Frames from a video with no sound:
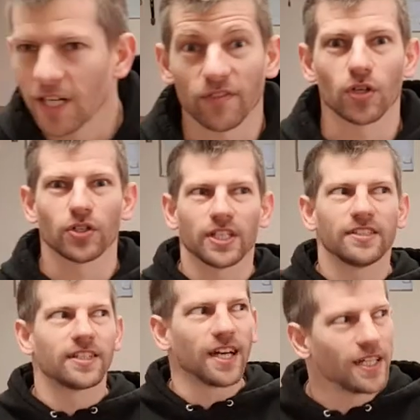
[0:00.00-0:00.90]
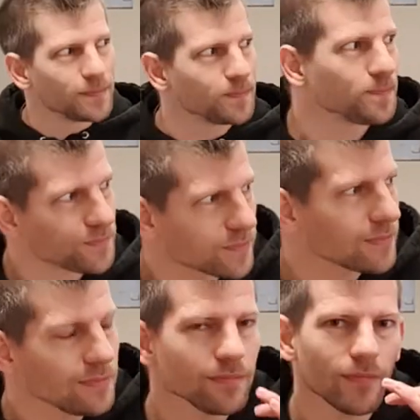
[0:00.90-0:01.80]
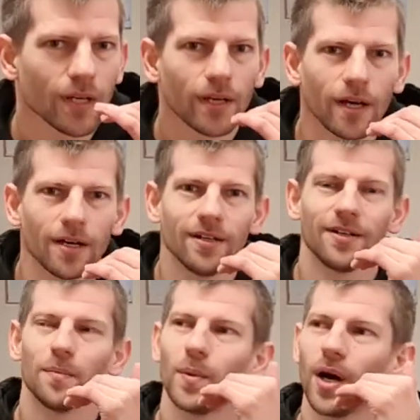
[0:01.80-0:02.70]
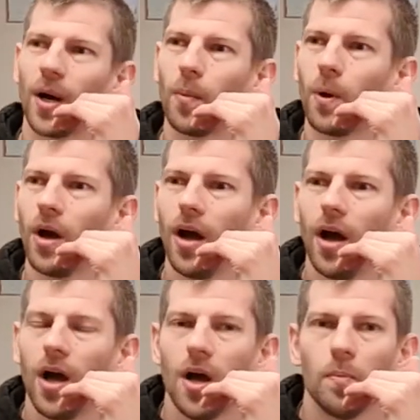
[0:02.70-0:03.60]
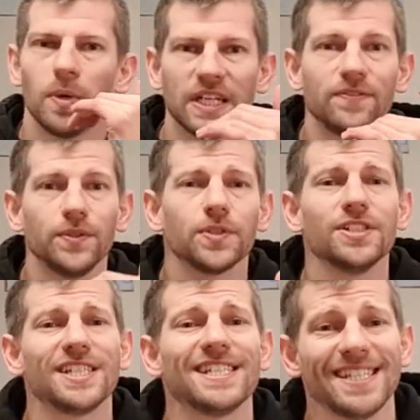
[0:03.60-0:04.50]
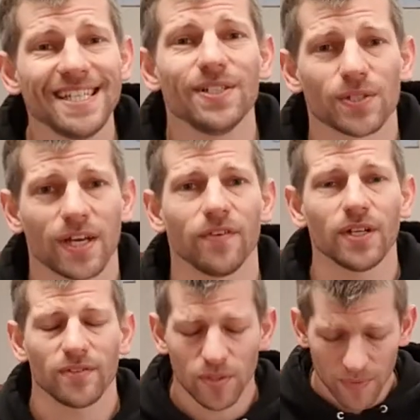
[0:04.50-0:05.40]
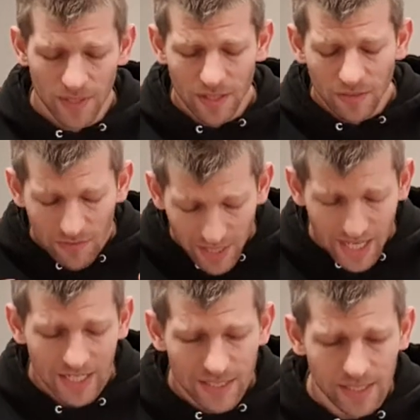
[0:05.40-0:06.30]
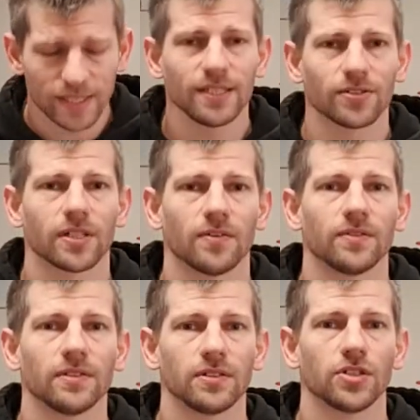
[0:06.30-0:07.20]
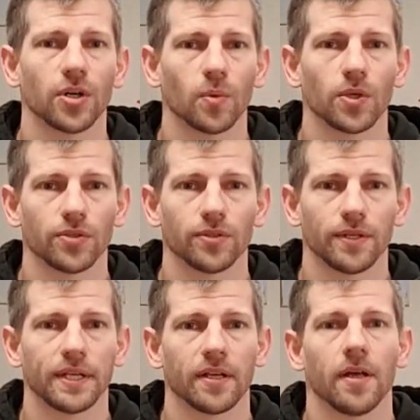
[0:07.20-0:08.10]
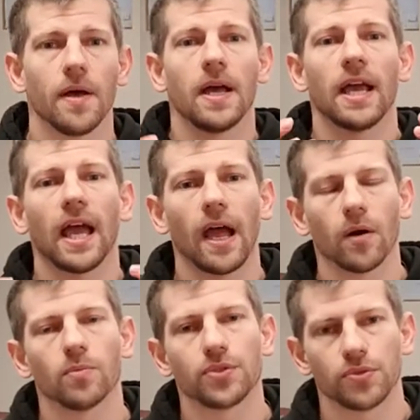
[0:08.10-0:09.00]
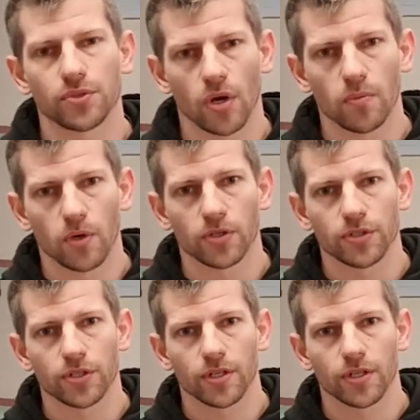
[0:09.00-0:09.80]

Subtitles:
I've got good internet. Yeah, but if you can see yourself, you know, something that can actually see yourself and show what you're doing, it helps you so much.